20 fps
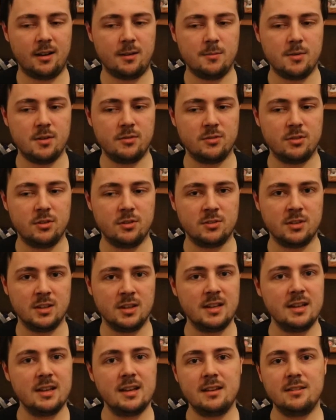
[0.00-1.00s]
But of course,
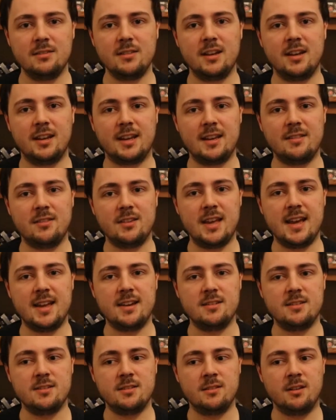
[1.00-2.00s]
then again, the
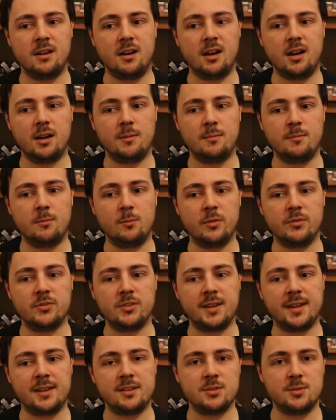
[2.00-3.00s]
ending once
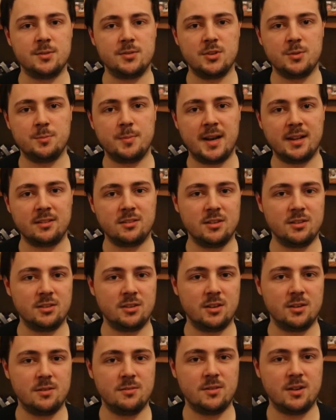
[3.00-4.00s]
again switches back to this
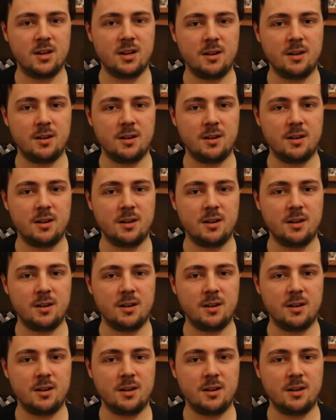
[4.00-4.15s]
kind of